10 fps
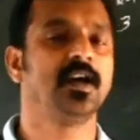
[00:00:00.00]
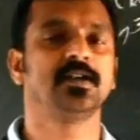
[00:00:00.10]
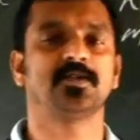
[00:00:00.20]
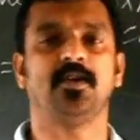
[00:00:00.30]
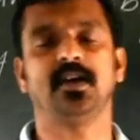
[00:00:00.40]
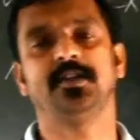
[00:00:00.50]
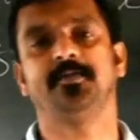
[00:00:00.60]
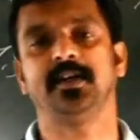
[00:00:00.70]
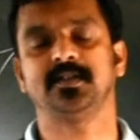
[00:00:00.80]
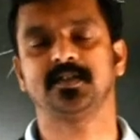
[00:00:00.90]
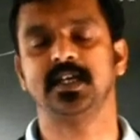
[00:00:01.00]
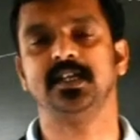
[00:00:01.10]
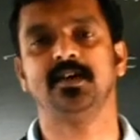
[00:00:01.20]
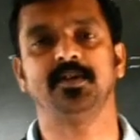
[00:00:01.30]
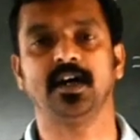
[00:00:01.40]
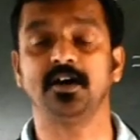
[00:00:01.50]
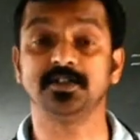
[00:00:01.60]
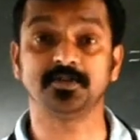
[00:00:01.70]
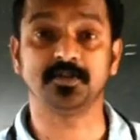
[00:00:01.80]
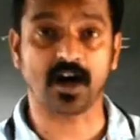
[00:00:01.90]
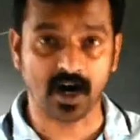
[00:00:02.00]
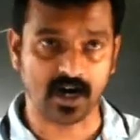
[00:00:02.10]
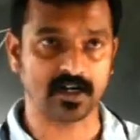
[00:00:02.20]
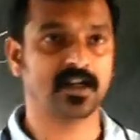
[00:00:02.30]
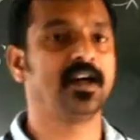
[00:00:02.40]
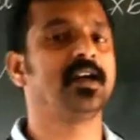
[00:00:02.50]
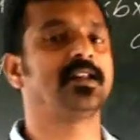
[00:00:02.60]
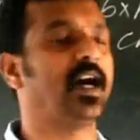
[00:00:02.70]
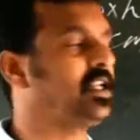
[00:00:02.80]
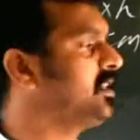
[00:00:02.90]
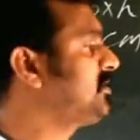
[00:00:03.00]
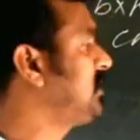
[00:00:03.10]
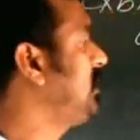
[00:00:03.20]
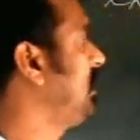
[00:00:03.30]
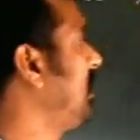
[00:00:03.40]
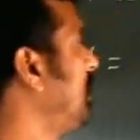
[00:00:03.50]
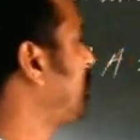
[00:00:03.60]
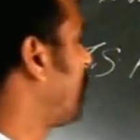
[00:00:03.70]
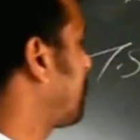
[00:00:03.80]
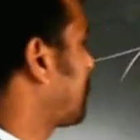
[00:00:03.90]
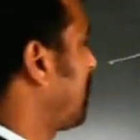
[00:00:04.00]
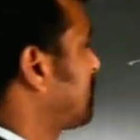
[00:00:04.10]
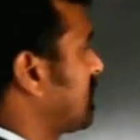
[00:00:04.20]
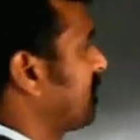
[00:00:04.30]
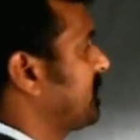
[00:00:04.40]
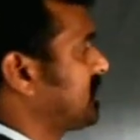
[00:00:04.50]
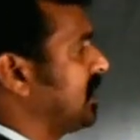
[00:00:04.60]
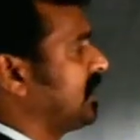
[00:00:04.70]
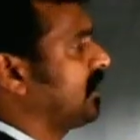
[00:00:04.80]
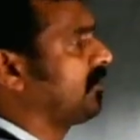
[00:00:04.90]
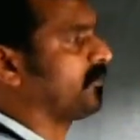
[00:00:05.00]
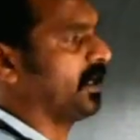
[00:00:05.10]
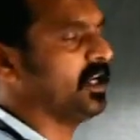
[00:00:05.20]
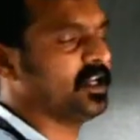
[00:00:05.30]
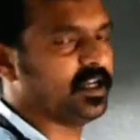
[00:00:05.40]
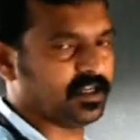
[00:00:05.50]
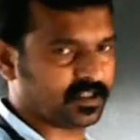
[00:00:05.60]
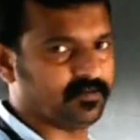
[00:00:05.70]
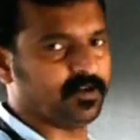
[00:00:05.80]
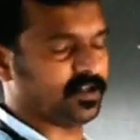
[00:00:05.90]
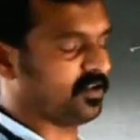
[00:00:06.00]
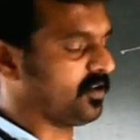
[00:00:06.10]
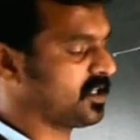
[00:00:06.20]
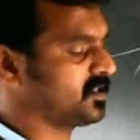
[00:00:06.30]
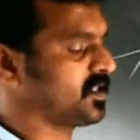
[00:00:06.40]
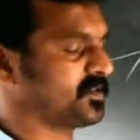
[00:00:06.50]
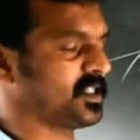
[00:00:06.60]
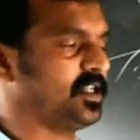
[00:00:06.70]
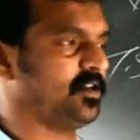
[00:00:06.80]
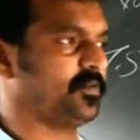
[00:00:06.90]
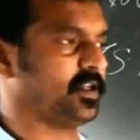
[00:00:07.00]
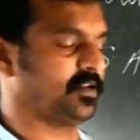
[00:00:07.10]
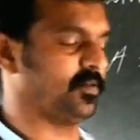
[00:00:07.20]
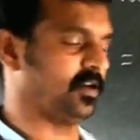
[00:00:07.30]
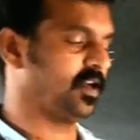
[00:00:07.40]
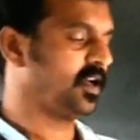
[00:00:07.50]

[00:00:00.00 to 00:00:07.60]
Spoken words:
So all the faces area we have to add. That is the total surface area of a cuboid. Total surface area of a cuboid.